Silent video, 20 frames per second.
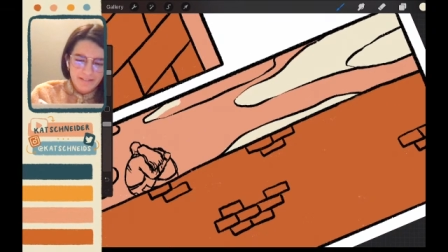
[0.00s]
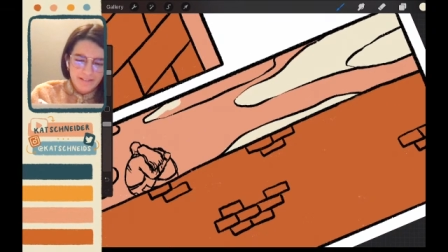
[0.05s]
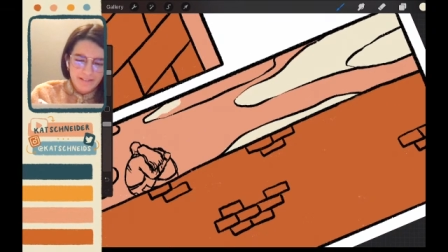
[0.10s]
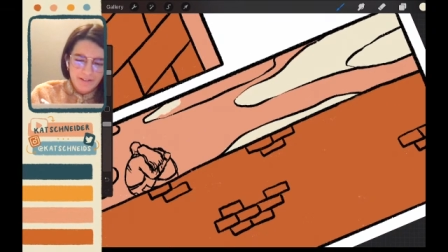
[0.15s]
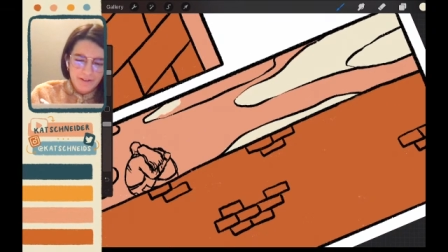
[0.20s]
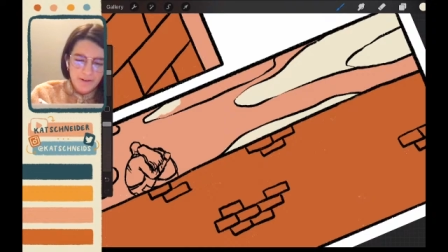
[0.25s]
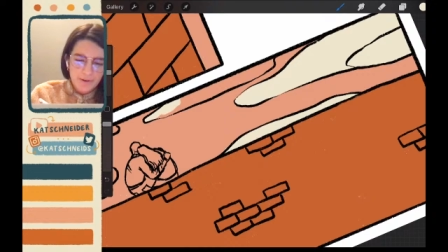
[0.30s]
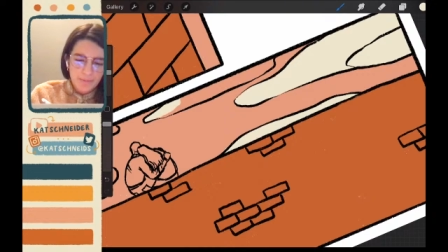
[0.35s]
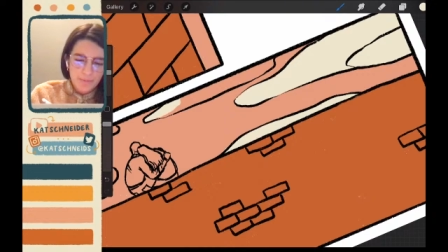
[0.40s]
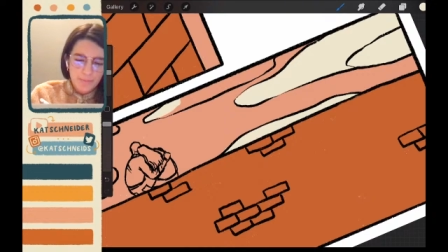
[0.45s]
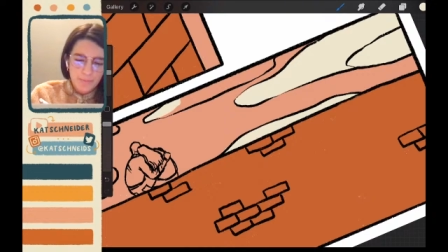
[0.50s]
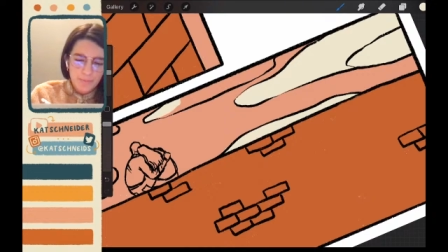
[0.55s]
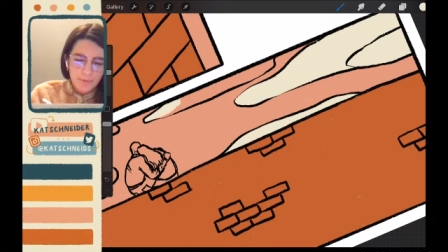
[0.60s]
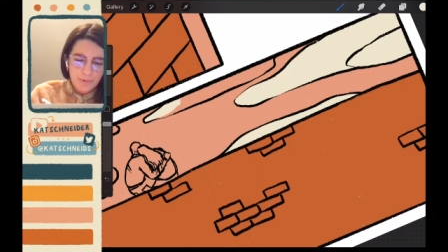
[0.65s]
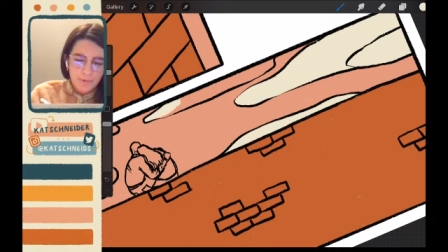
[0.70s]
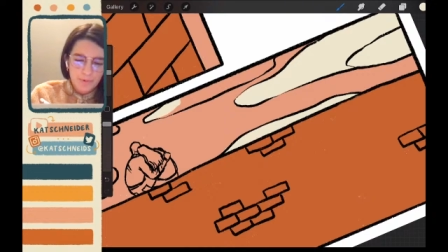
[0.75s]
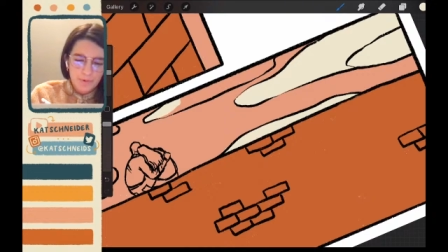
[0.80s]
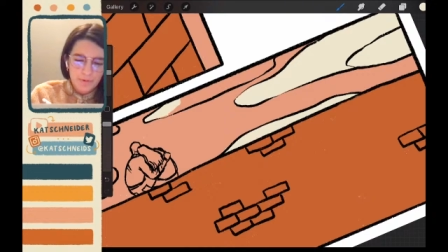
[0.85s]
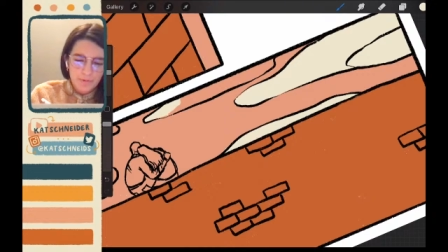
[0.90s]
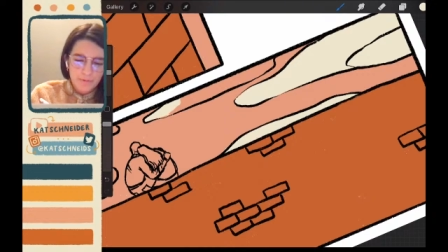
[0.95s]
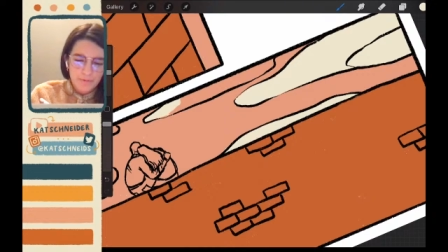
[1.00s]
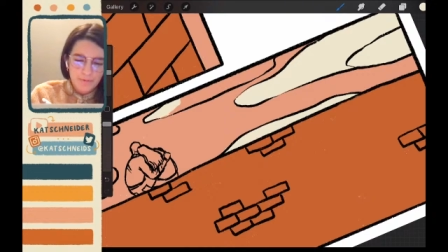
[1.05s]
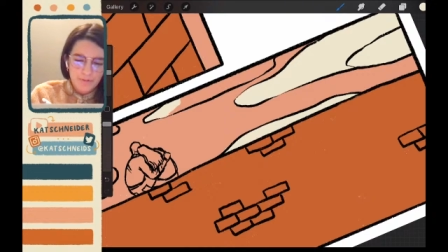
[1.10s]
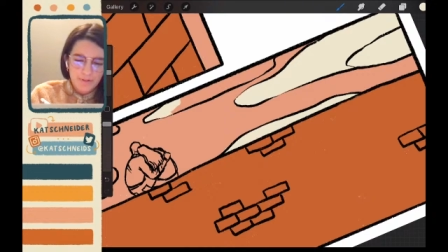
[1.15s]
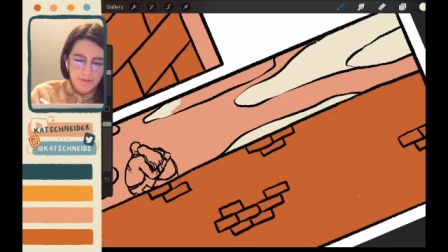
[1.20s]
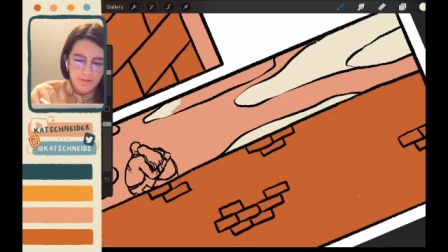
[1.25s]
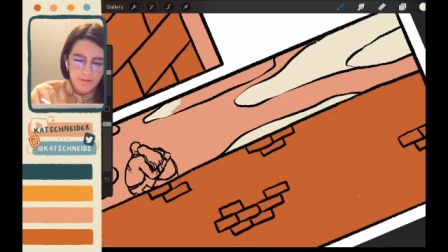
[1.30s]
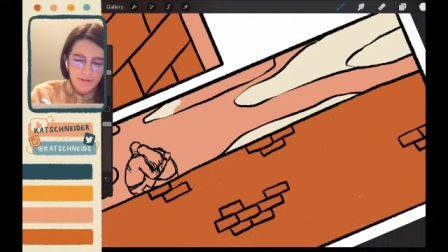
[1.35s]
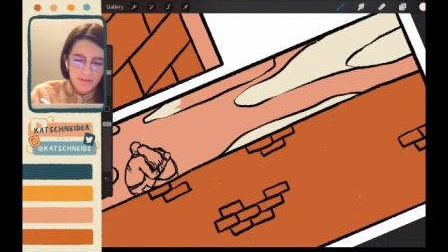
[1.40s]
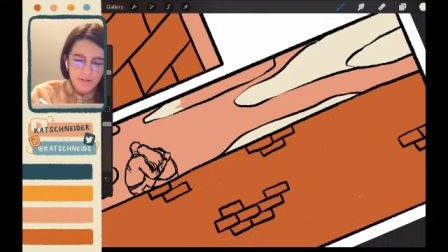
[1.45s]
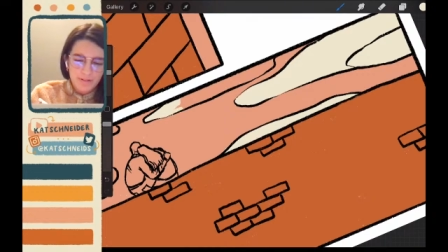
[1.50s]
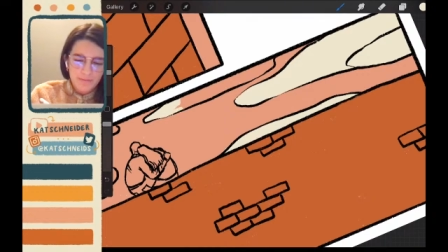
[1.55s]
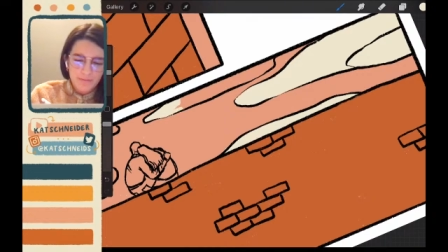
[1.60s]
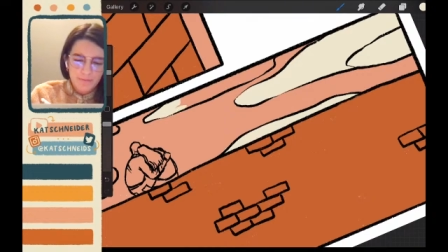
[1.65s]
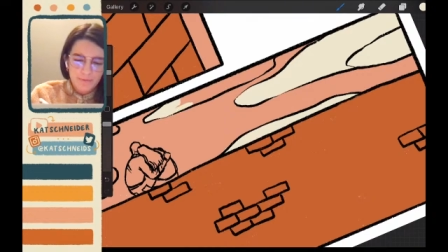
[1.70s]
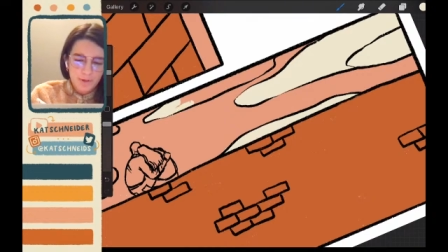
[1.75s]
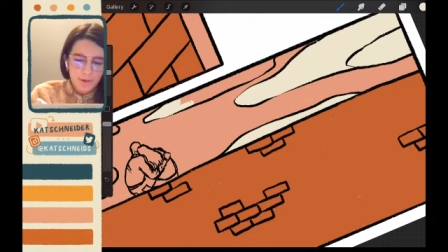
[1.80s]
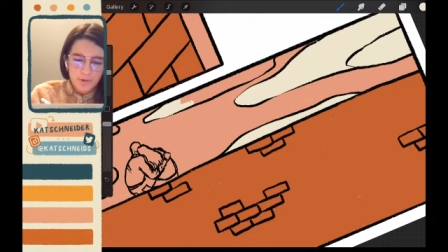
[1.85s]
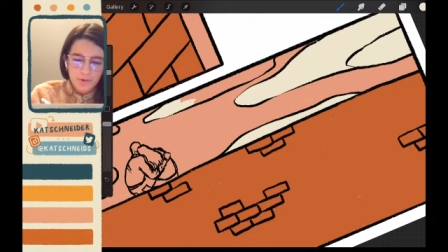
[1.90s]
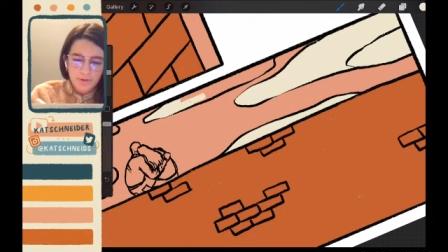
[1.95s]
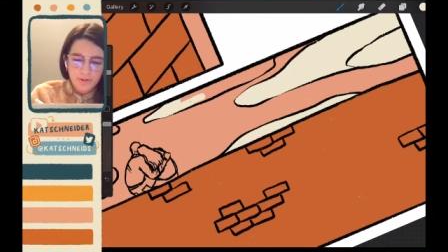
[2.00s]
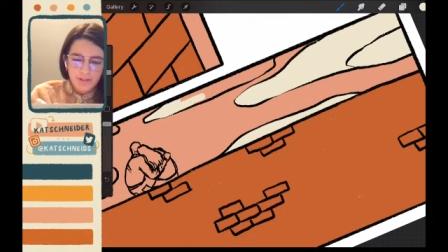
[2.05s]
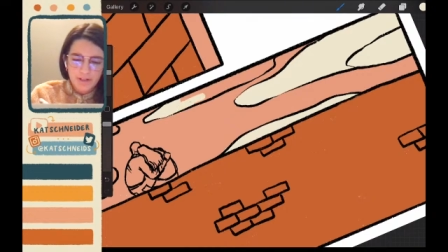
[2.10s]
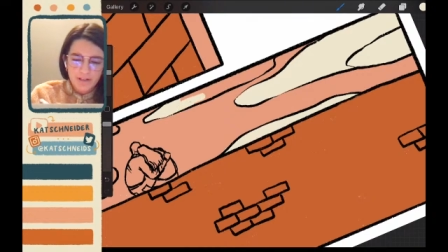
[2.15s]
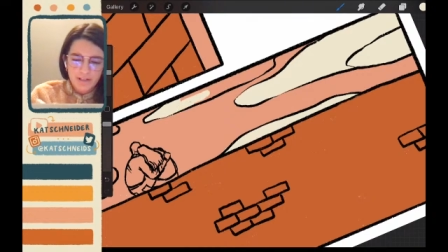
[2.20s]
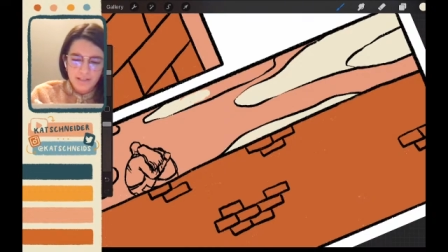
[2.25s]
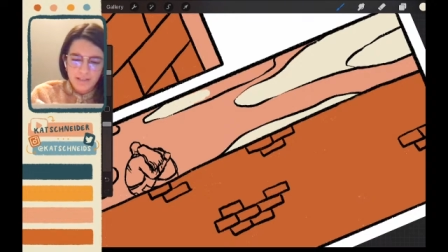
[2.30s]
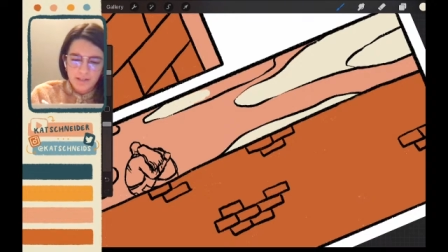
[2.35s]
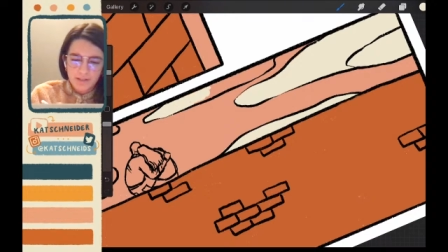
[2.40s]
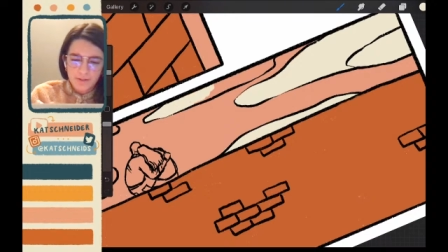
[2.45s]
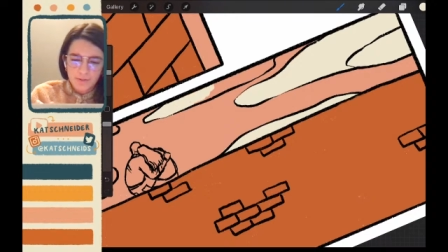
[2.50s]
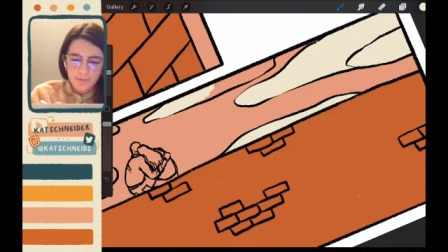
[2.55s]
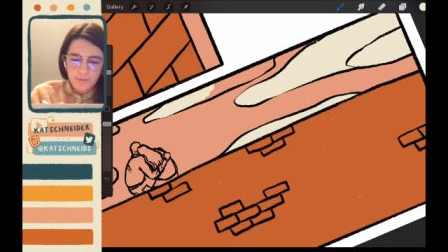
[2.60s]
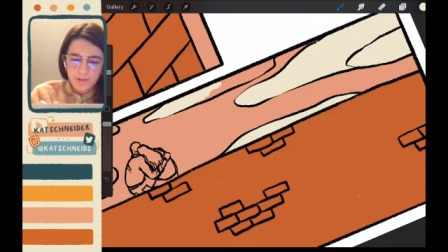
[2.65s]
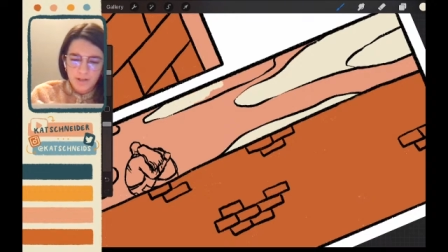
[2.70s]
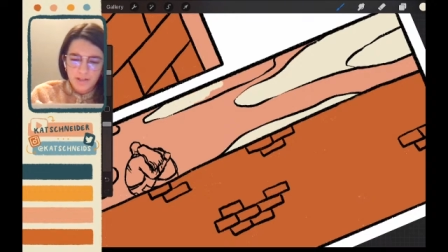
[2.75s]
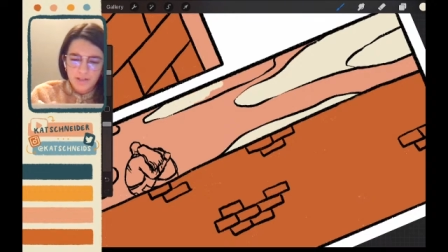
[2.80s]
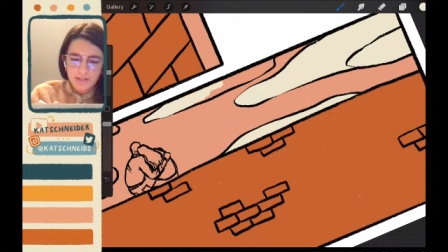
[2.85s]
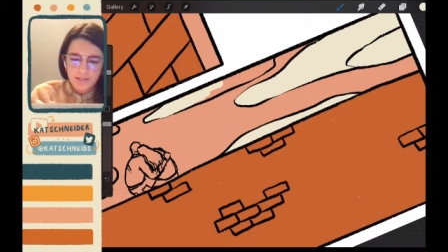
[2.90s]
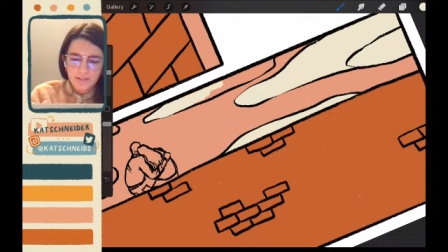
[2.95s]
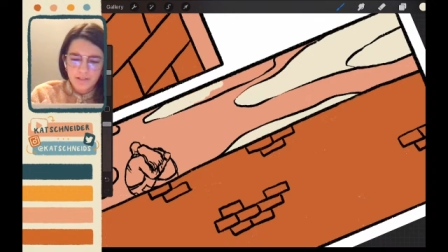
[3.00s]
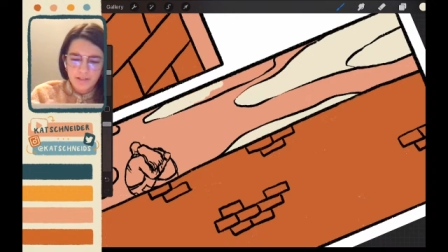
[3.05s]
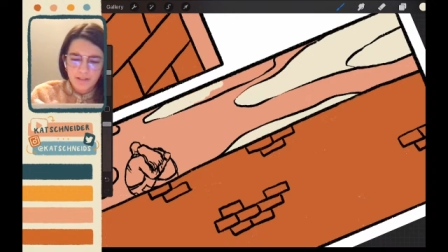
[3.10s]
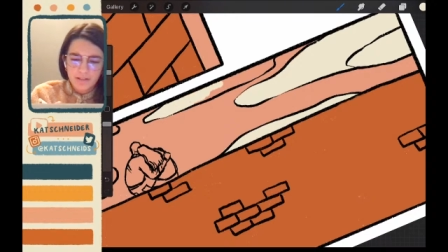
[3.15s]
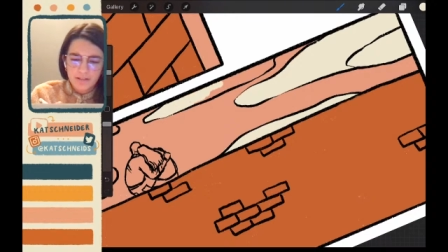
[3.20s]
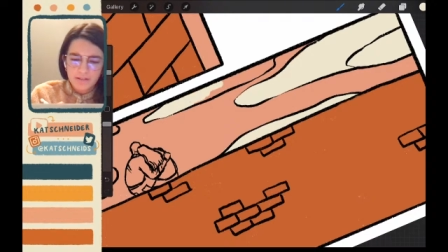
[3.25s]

They're both very relaxing to watch.